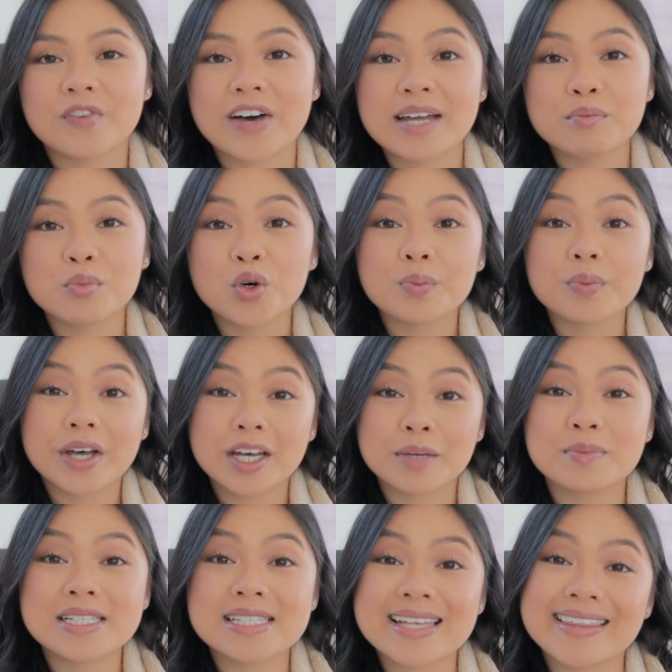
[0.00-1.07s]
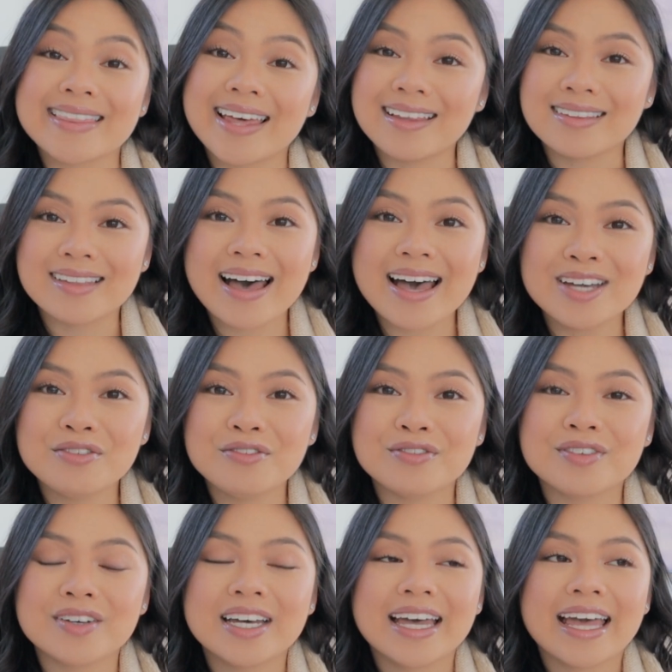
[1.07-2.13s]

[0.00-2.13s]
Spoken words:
find more purpose in their life,